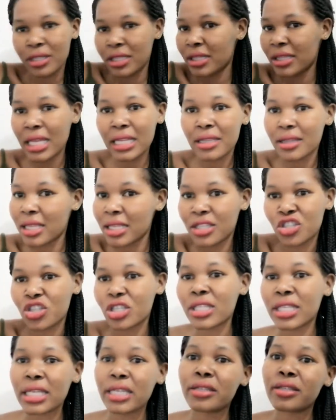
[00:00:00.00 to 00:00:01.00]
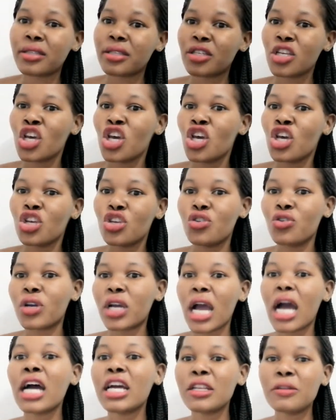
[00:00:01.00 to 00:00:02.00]
That's just it. You
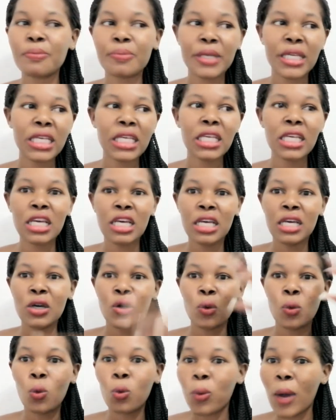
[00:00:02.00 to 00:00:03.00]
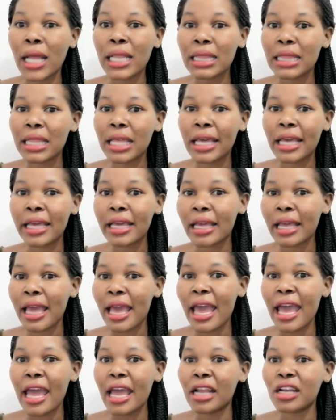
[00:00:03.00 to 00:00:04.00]
can't be one thing
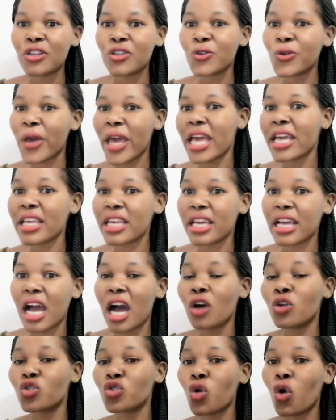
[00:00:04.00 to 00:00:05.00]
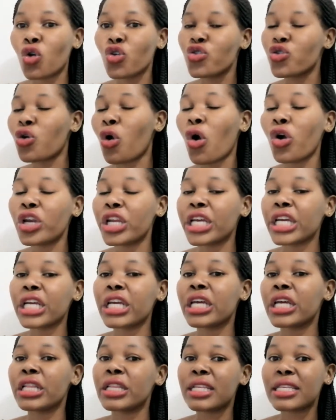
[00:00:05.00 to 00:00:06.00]
and you hanging out, or you
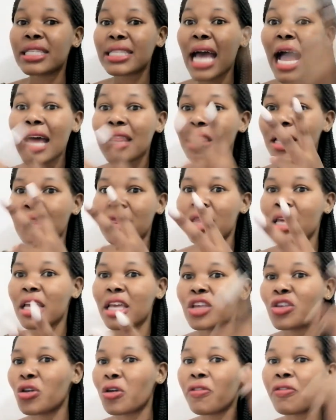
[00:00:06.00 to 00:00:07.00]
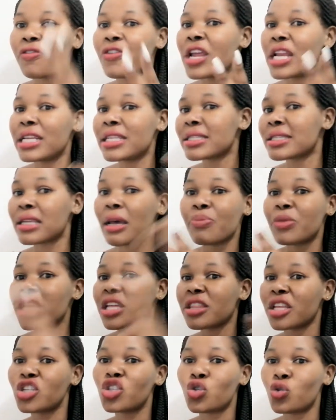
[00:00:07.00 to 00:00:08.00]
calling this other thing your friend,
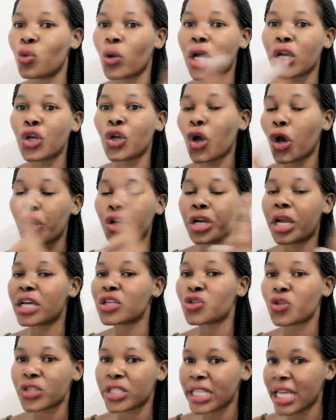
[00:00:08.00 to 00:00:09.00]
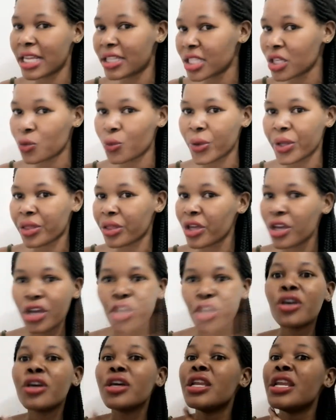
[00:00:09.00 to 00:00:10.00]
something that you are not associated with.
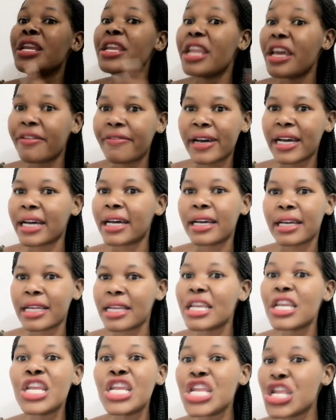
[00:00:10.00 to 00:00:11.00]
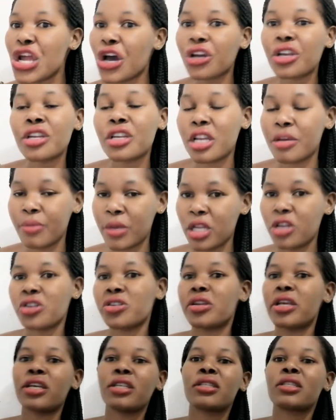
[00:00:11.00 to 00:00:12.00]
Never. Not in a
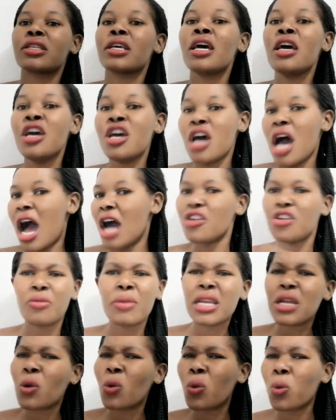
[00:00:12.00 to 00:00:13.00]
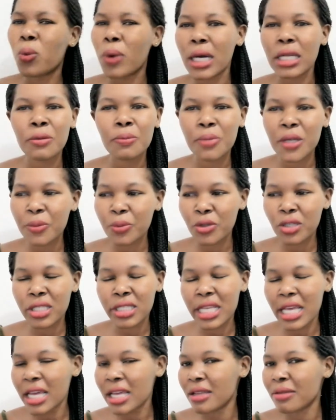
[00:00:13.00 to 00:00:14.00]
million years. No matter what people
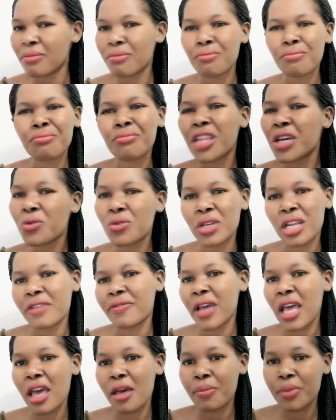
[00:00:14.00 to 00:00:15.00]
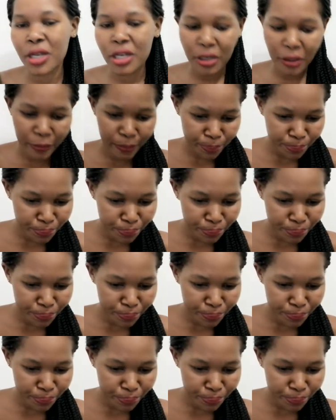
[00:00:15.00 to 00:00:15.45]
say, that will never happen.